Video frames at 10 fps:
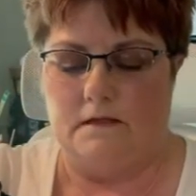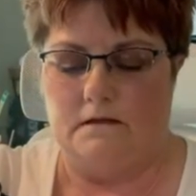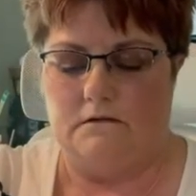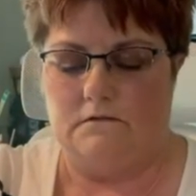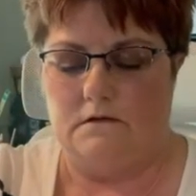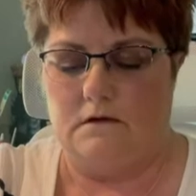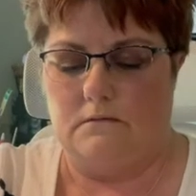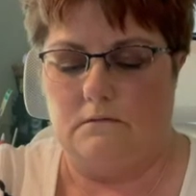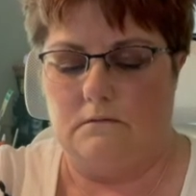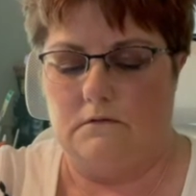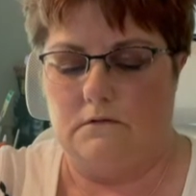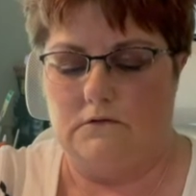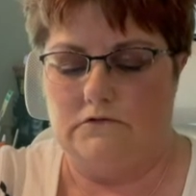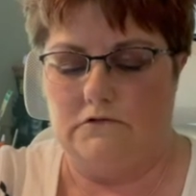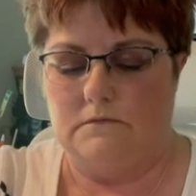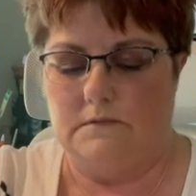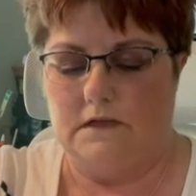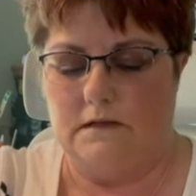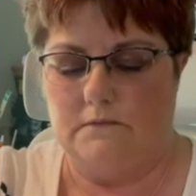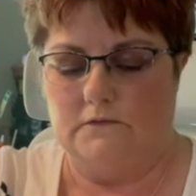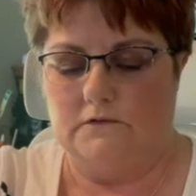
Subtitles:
So you should be able